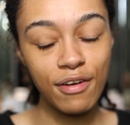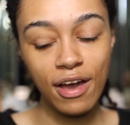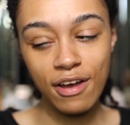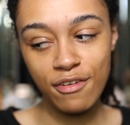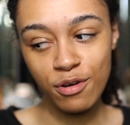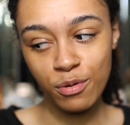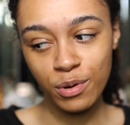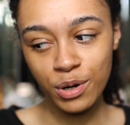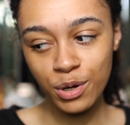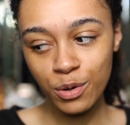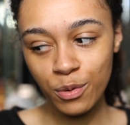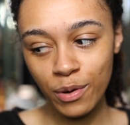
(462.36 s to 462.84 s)
If I
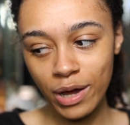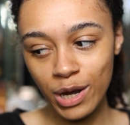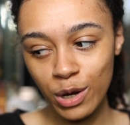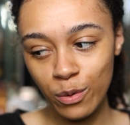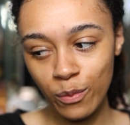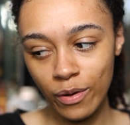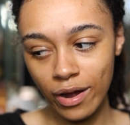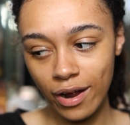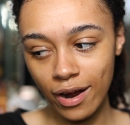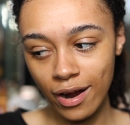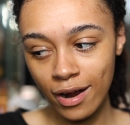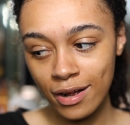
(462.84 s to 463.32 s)
ever want to go
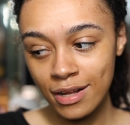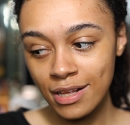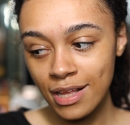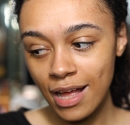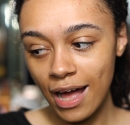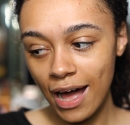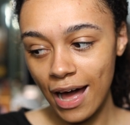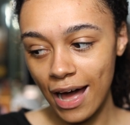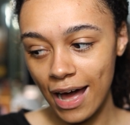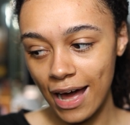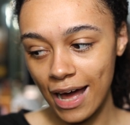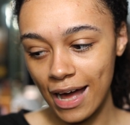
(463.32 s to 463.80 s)
anywhere
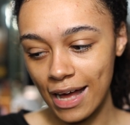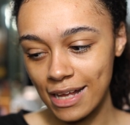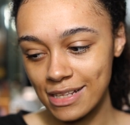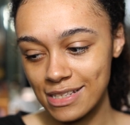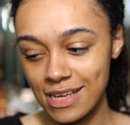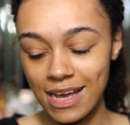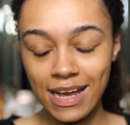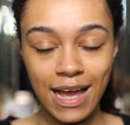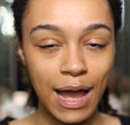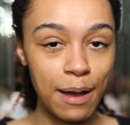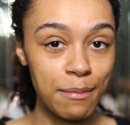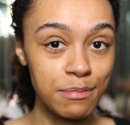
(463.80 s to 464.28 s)

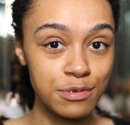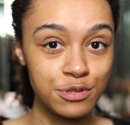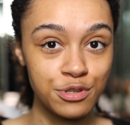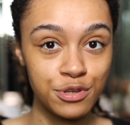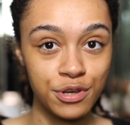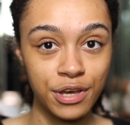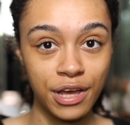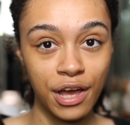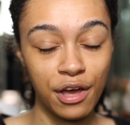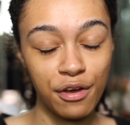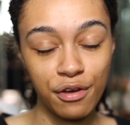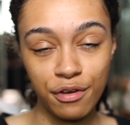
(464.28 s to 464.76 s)
and I can't be
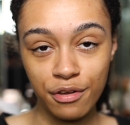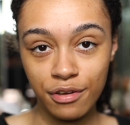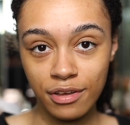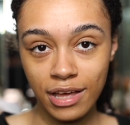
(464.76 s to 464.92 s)
doing